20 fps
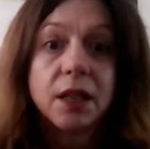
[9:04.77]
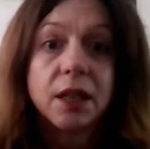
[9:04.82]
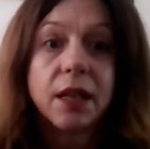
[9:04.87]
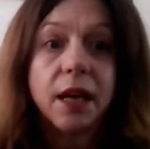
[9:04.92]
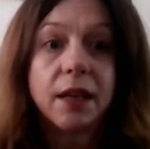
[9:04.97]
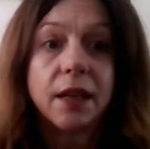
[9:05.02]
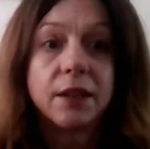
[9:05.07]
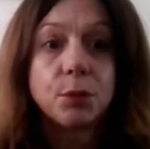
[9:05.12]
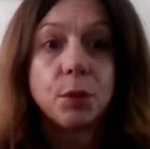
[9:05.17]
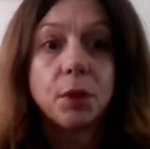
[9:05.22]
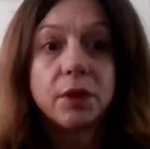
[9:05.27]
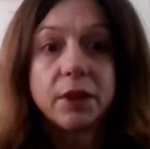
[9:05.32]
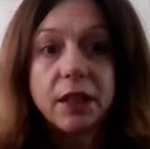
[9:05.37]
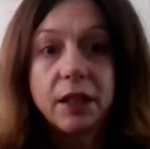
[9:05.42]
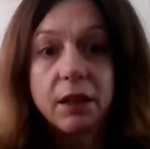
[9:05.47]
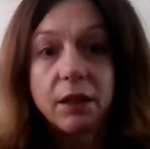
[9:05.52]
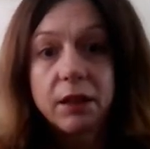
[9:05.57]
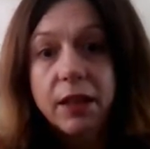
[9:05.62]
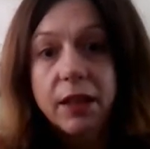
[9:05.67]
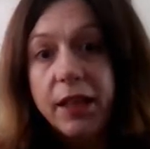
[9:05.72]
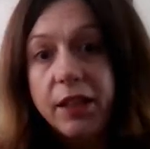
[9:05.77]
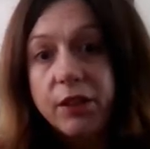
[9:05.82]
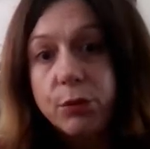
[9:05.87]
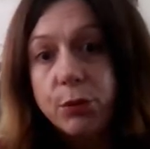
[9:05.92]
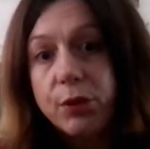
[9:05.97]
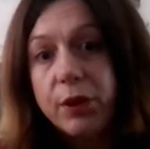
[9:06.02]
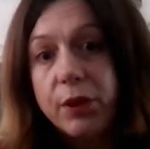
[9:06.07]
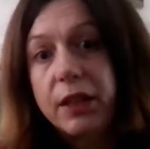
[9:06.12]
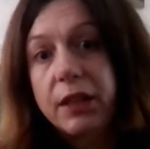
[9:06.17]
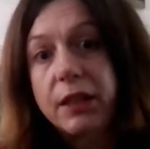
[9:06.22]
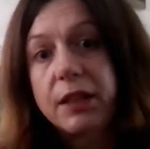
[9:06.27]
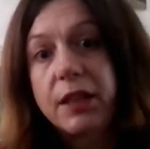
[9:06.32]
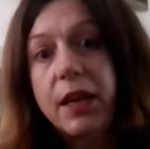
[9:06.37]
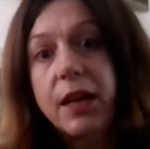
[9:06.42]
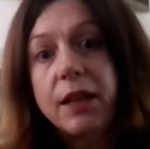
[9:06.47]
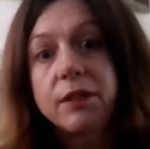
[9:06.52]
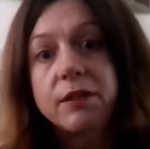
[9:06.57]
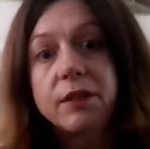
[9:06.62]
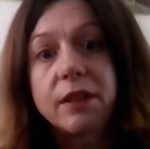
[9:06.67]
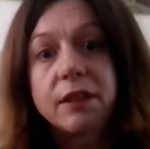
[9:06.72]
That's what the arcades are doing, and
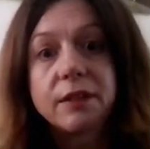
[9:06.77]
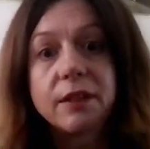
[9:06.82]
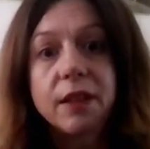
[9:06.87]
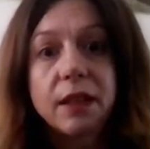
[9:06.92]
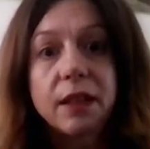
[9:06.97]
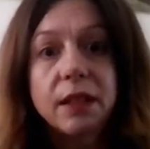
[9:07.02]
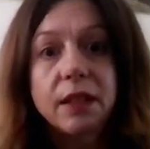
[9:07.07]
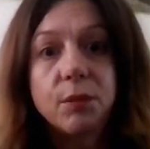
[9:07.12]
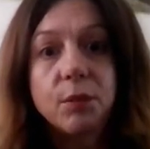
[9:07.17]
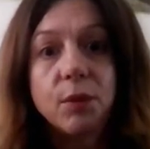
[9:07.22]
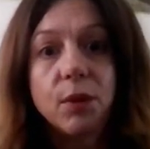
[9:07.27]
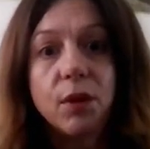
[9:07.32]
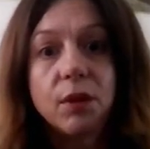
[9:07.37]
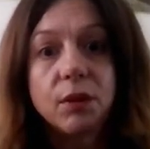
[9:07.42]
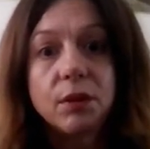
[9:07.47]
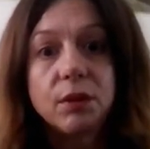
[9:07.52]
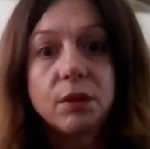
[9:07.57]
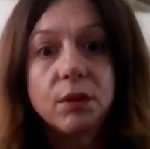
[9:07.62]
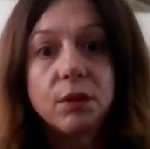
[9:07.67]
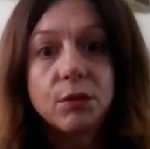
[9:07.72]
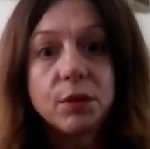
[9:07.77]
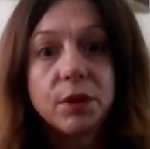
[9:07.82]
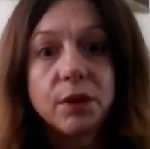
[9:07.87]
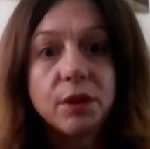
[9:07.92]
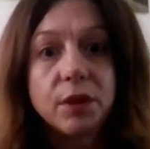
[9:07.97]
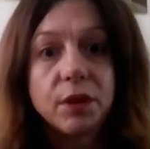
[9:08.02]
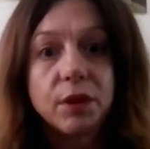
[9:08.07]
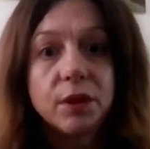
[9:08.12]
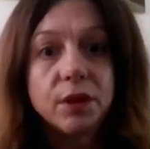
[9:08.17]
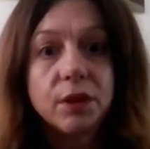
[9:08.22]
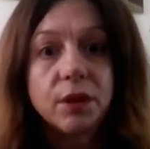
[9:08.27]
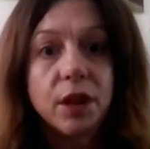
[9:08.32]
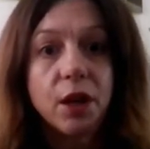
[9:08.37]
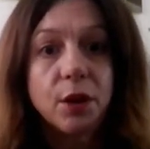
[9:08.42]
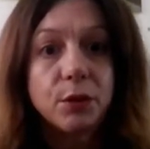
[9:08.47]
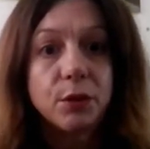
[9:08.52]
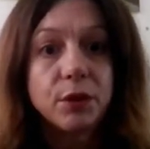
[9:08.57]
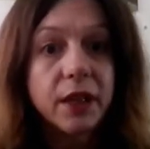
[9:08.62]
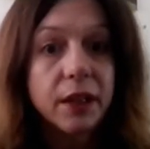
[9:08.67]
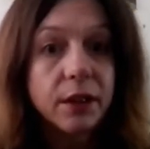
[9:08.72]
that's exactly what the
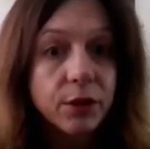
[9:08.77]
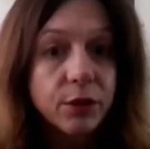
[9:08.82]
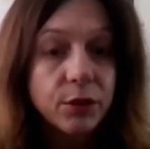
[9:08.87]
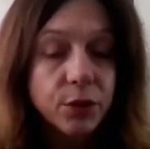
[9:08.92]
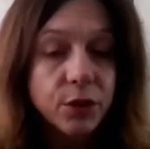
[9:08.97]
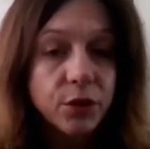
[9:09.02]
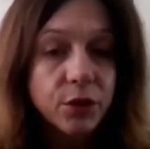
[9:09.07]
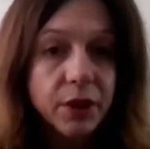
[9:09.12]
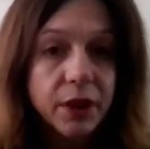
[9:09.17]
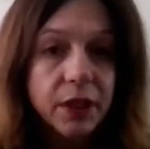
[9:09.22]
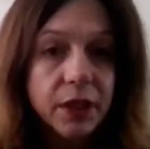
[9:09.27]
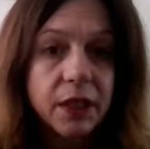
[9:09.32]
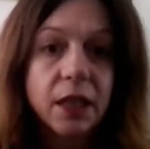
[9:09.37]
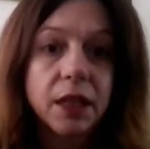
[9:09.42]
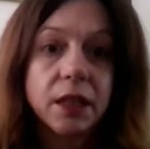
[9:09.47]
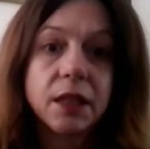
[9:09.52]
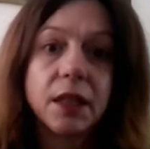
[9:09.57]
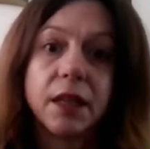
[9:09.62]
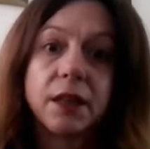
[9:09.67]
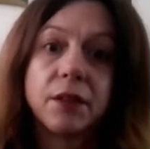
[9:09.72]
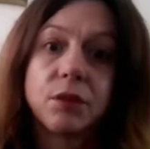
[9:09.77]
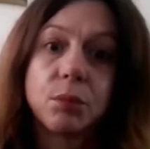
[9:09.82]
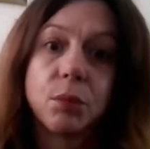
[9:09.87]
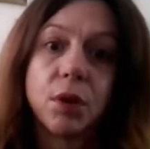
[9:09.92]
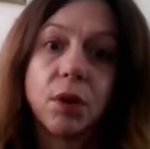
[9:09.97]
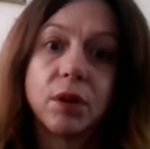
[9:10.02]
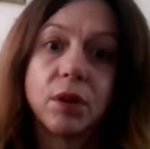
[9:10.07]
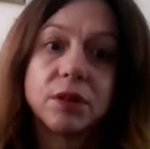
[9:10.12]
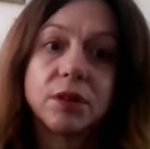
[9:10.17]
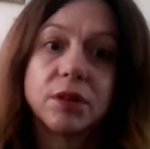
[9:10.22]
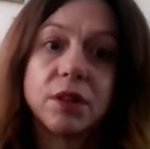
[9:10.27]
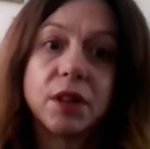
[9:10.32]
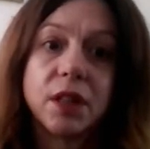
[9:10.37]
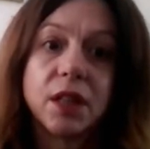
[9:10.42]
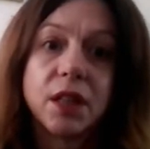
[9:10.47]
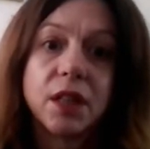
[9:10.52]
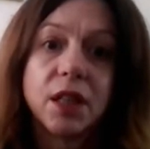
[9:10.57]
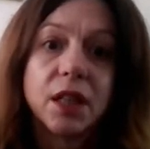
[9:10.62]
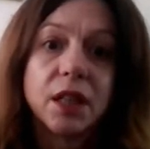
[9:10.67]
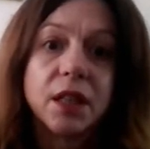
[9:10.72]
hotels are doing, and that's what
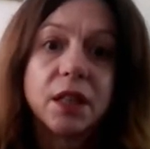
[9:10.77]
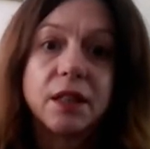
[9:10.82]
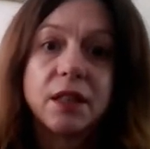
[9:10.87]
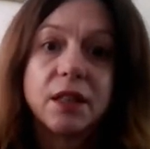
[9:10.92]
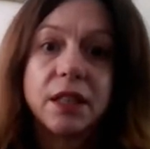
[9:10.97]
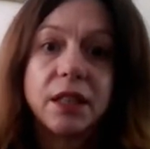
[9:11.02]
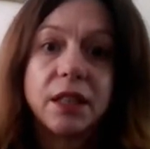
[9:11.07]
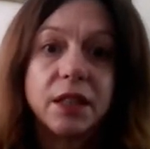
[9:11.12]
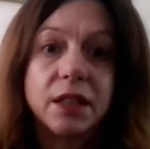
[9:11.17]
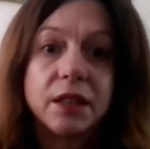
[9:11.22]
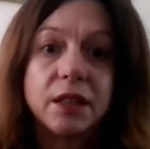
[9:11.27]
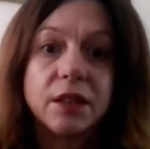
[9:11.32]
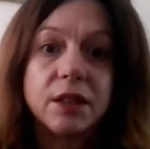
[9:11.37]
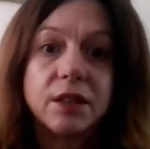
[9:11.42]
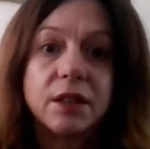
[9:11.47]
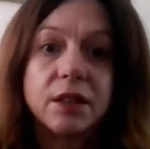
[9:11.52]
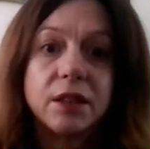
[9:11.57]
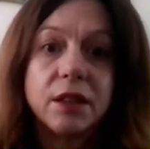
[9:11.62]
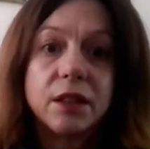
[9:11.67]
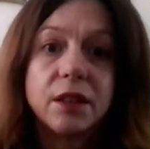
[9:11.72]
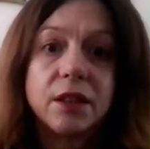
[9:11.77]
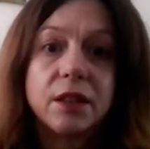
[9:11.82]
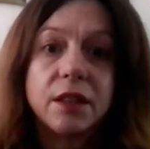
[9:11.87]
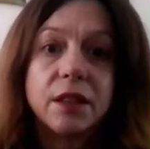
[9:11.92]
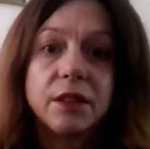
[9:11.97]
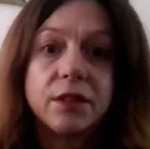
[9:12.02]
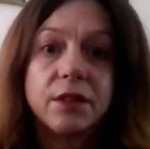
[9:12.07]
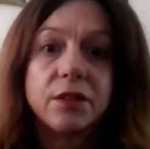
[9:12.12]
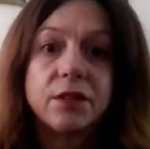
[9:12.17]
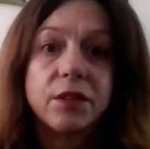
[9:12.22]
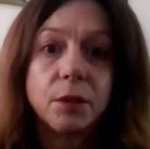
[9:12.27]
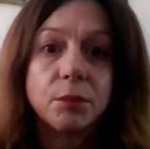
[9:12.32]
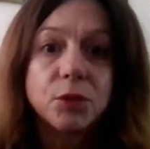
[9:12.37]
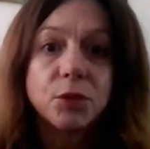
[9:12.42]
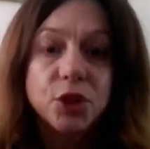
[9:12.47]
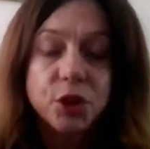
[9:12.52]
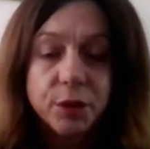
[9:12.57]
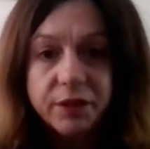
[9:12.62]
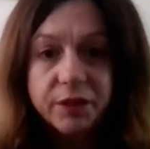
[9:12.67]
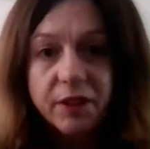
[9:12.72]
these
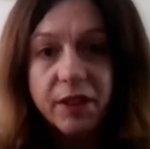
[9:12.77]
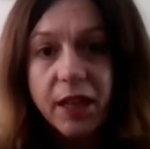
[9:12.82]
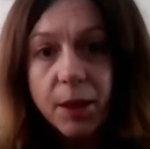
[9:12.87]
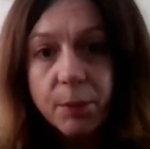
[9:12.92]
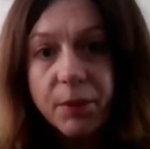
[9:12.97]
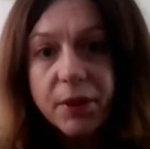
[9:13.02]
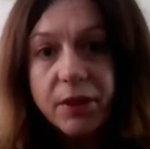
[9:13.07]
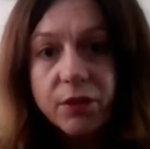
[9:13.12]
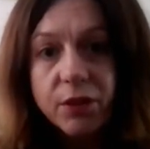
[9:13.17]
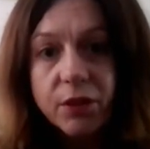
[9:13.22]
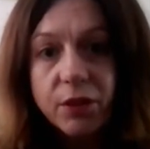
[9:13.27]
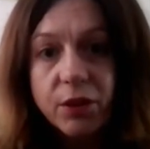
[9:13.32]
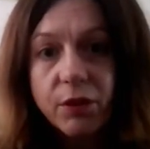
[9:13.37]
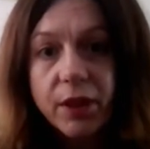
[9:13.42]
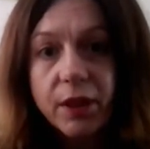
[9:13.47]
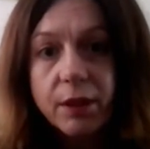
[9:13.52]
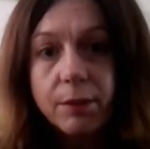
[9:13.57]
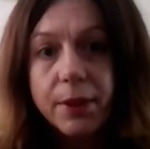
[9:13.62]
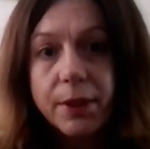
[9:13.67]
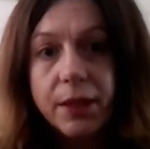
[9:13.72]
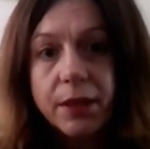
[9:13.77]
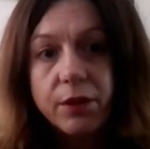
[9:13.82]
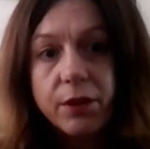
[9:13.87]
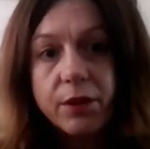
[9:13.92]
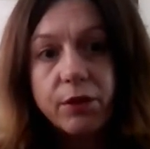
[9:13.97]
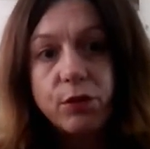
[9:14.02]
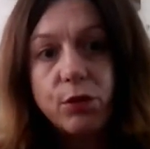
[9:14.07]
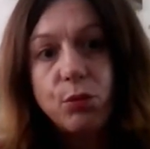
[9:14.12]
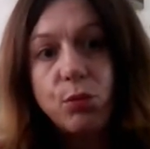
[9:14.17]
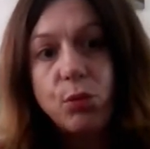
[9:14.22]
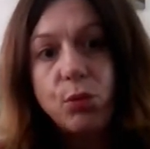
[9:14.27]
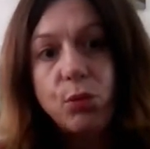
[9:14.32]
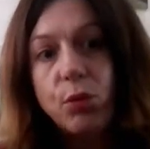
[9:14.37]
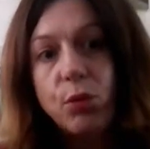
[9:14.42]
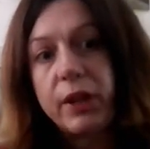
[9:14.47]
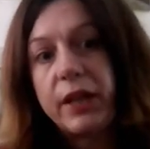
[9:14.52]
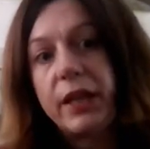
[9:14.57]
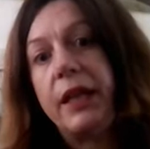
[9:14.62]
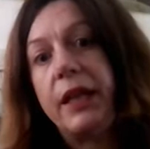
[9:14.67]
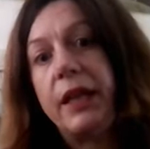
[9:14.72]
sumptuous cabins are doing, because you
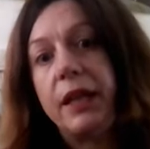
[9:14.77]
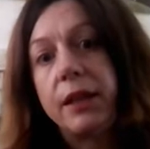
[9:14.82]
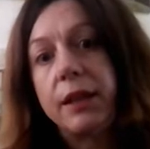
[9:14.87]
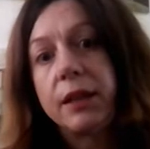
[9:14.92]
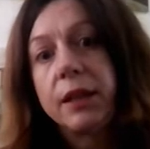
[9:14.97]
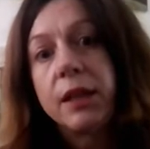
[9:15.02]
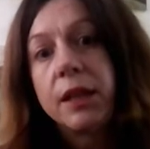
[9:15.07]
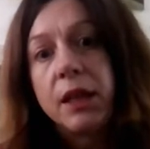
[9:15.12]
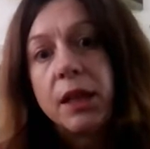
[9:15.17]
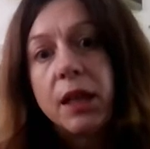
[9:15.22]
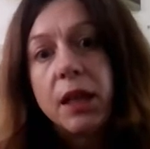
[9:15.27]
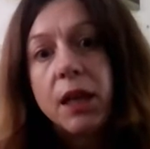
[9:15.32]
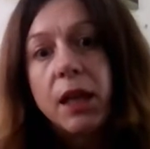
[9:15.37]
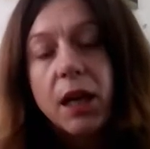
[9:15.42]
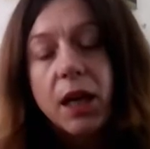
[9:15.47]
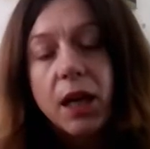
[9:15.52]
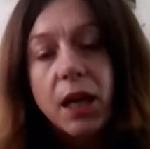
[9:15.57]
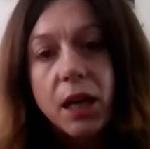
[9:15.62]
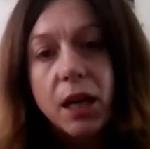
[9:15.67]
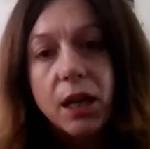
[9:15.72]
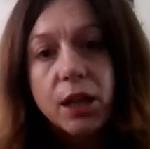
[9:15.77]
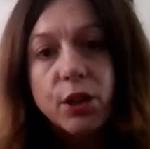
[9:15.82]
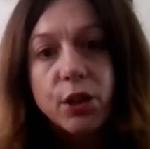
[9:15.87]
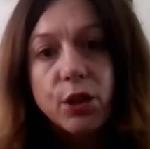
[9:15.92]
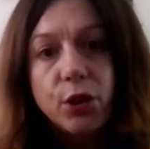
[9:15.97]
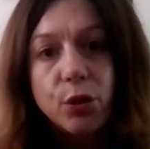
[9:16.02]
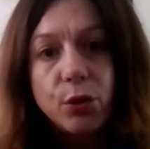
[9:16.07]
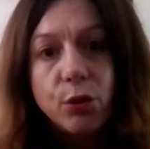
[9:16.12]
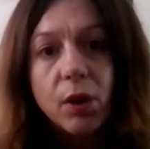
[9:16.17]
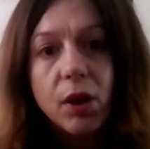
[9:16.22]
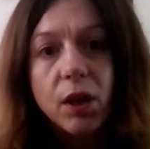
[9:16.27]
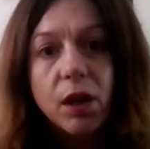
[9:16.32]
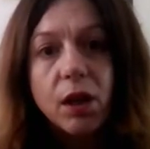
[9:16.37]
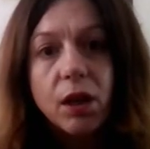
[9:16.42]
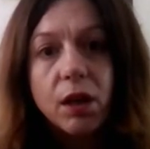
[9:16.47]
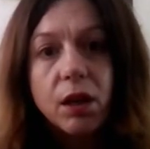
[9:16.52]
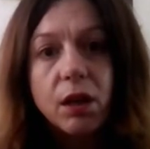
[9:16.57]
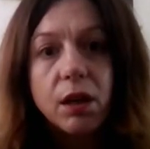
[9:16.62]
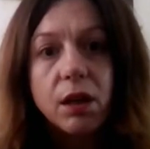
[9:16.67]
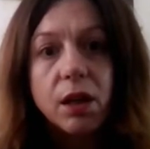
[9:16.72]
walk in and you
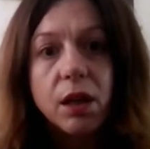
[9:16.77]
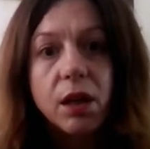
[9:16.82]
are